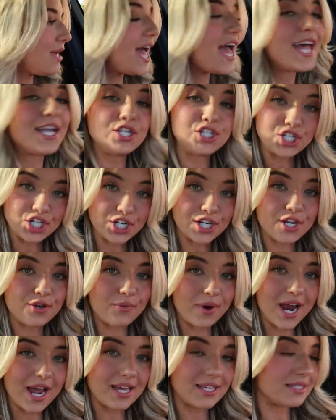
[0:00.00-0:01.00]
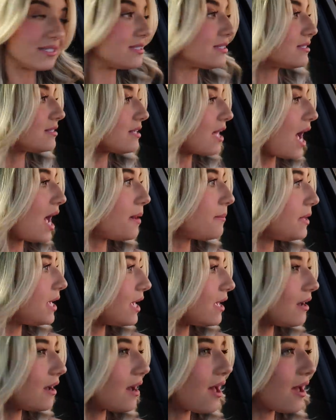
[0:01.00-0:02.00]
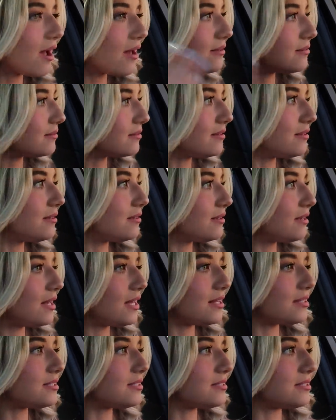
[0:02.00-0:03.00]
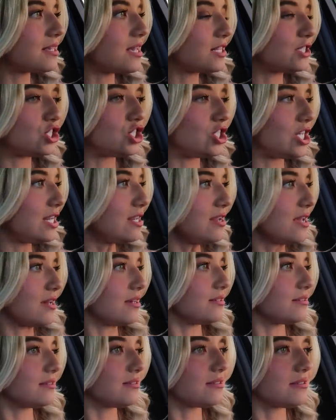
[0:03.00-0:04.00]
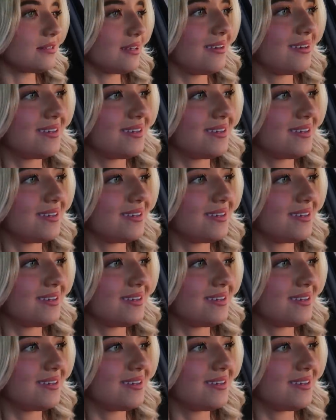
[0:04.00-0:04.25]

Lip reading: and dirty rice. I mean, it's genius.